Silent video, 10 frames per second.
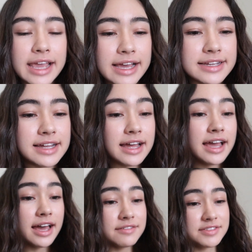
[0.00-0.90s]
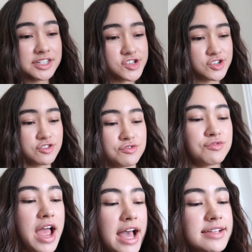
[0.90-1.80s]
and I have this
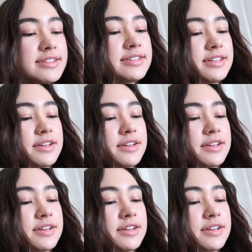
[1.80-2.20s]
dress.